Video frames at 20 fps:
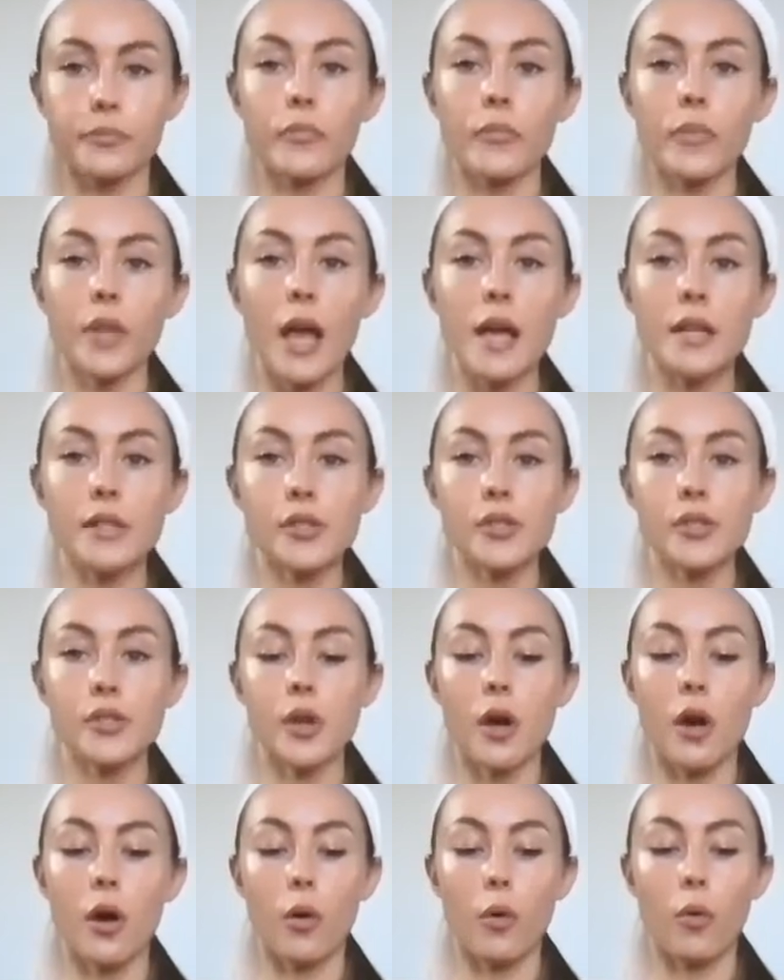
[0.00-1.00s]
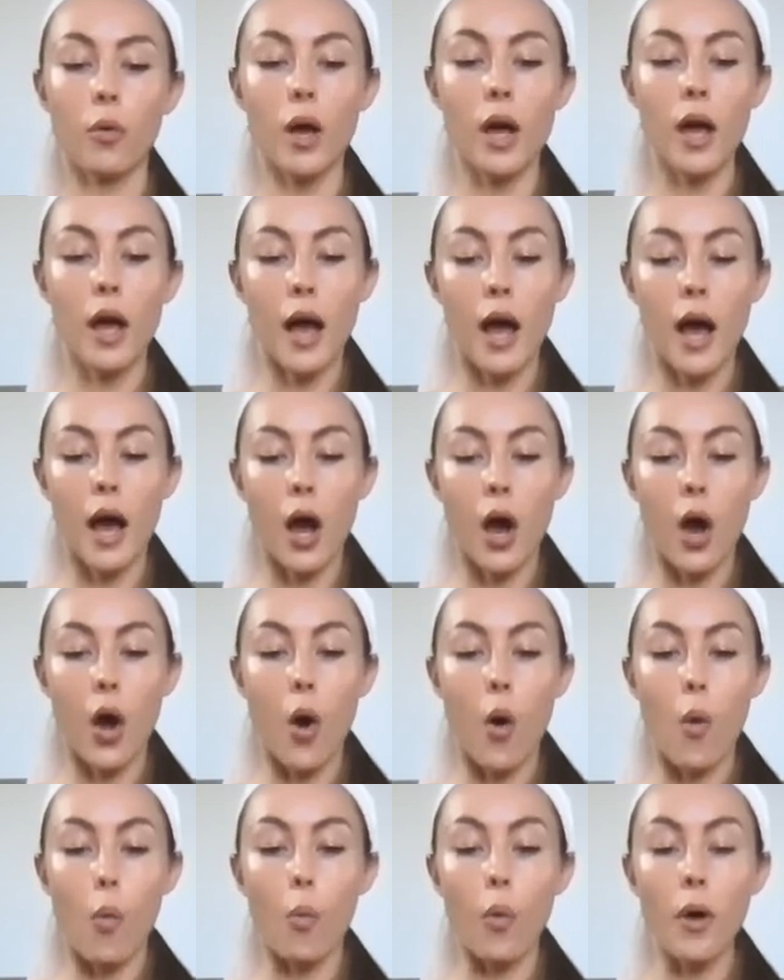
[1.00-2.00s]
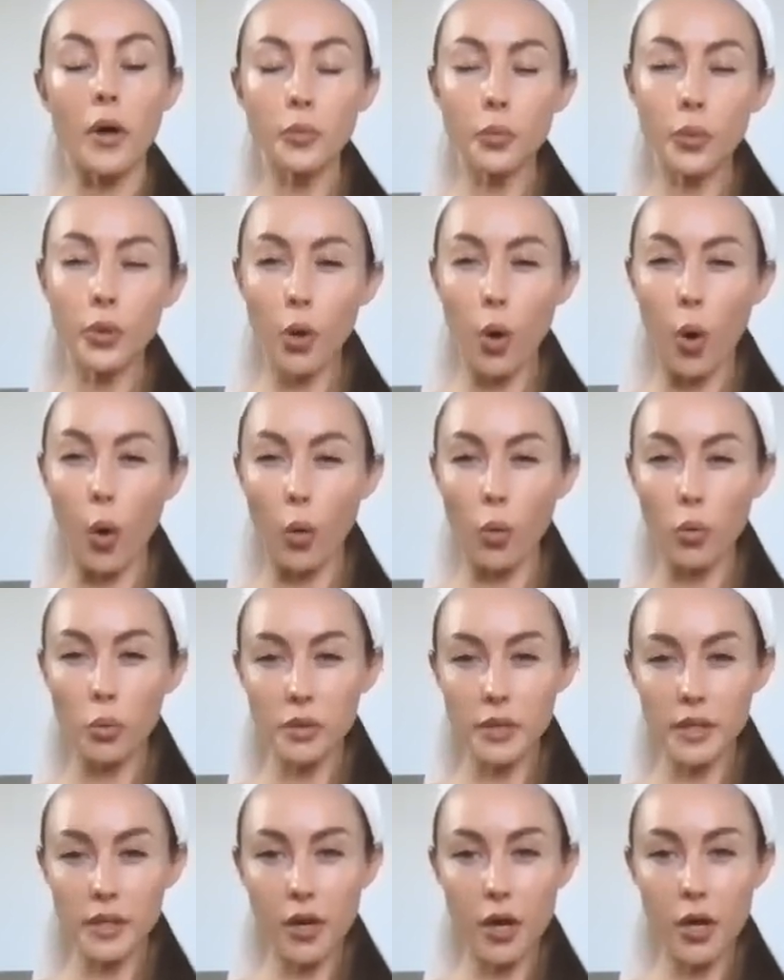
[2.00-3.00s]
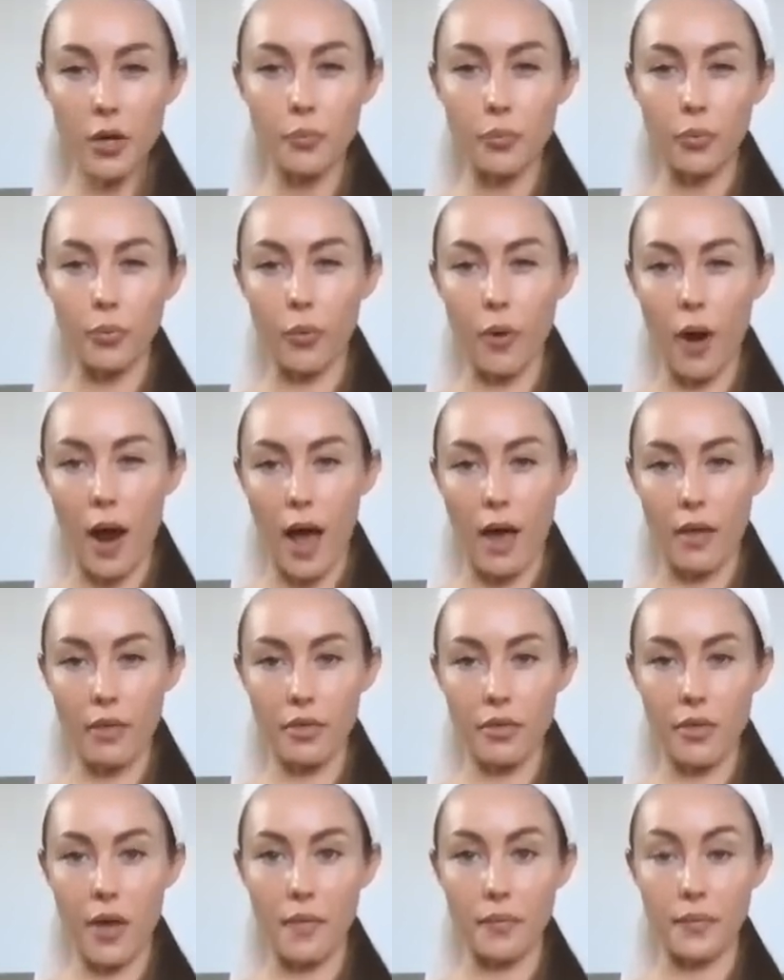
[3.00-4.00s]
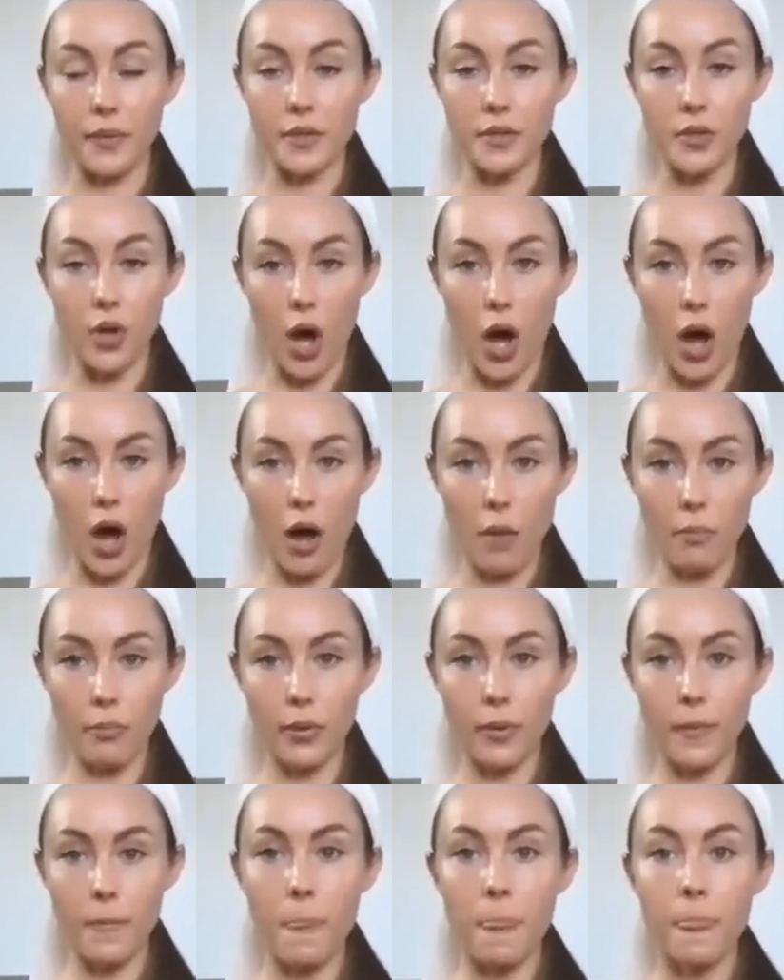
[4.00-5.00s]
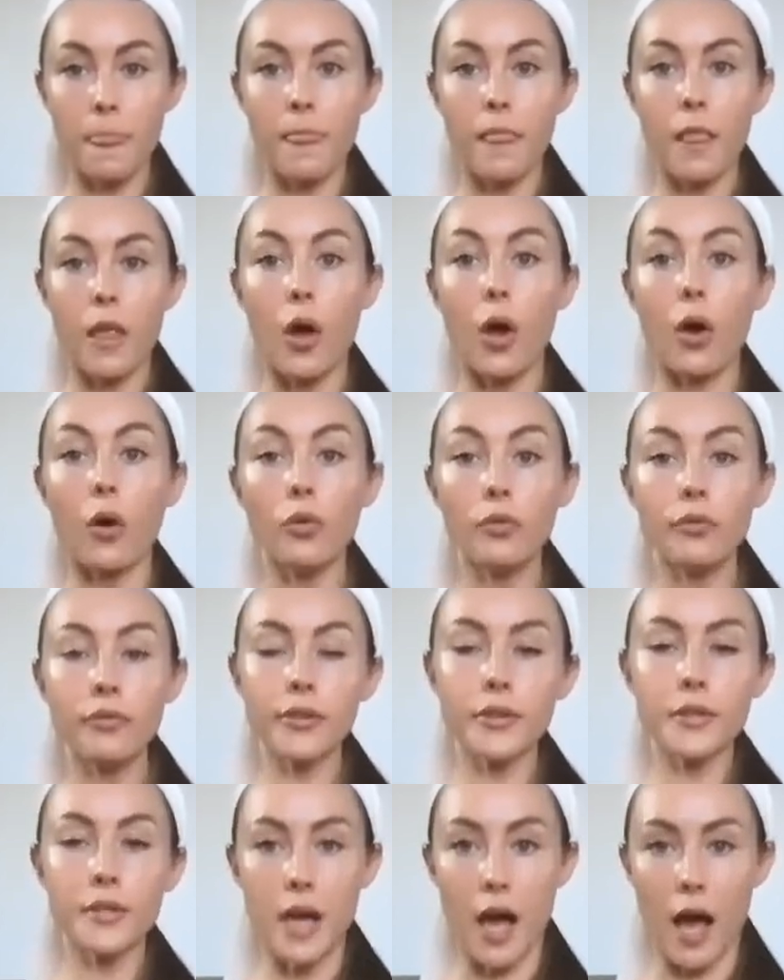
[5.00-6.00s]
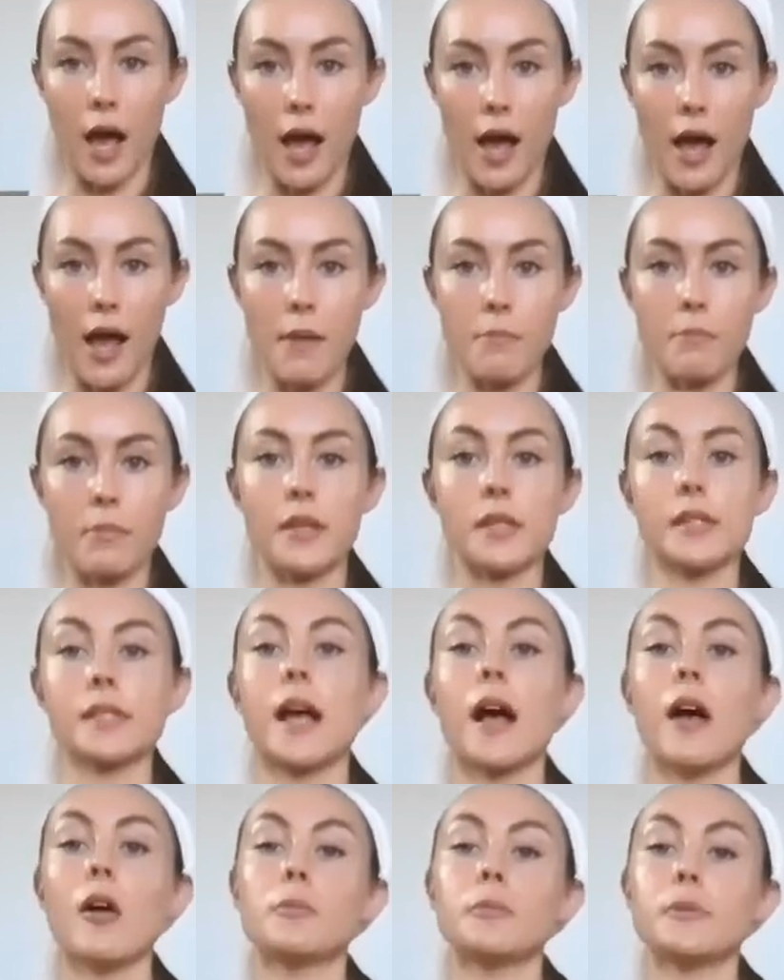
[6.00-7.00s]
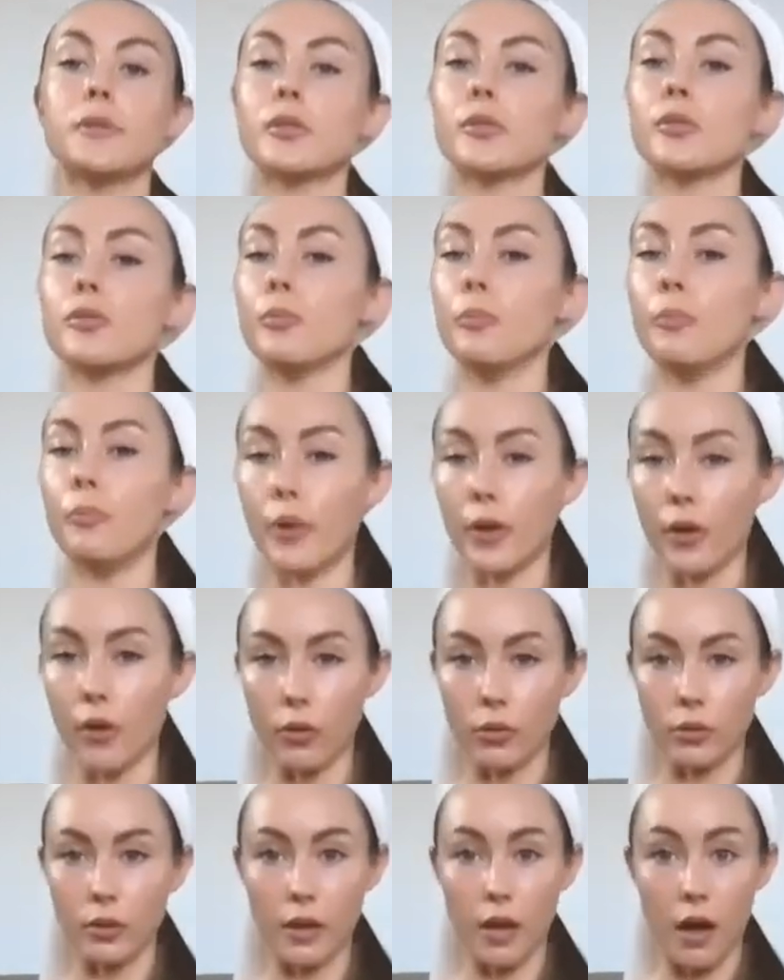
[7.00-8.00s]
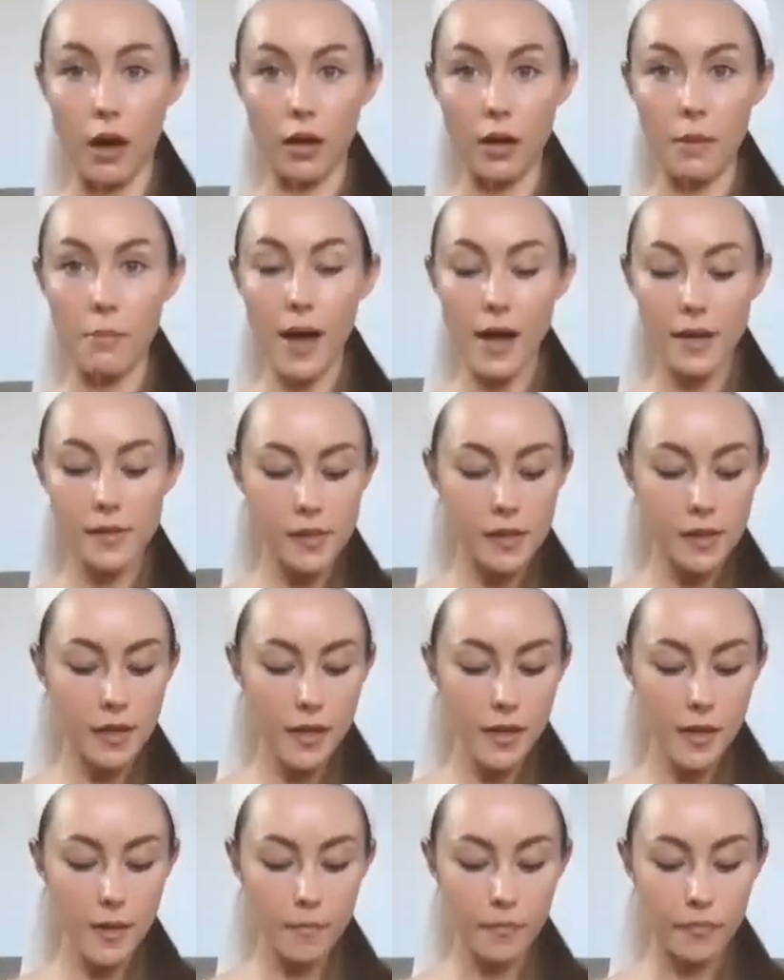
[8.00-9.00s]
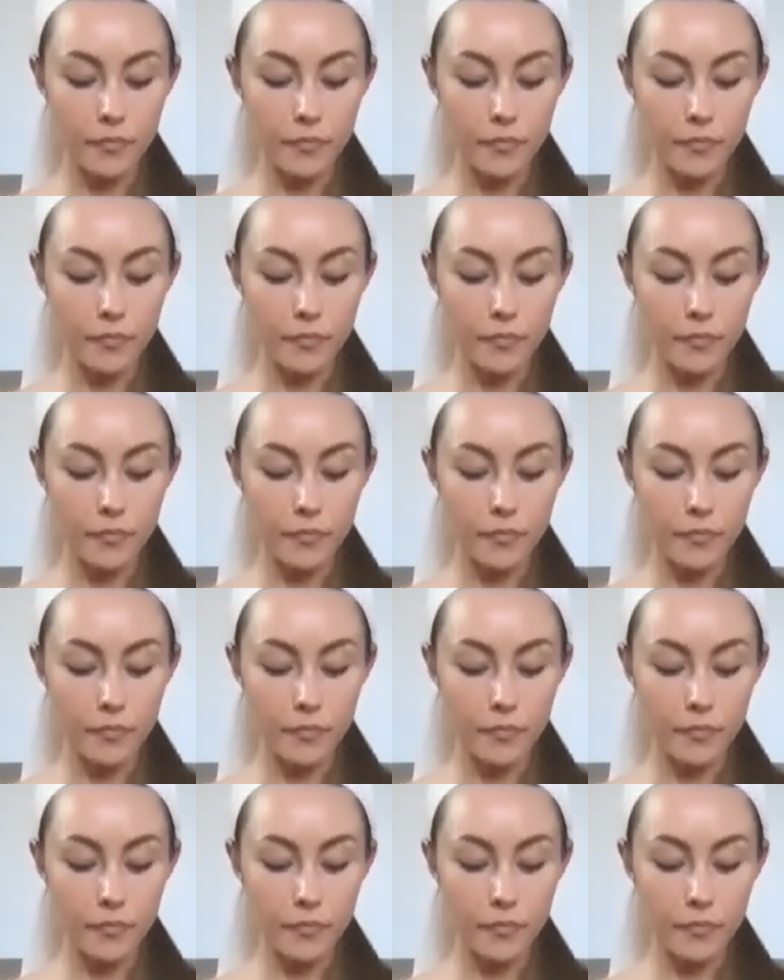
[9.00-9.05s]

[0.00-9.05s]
And so when we're holding our breath at the top, over time, this helps to build lung capacity.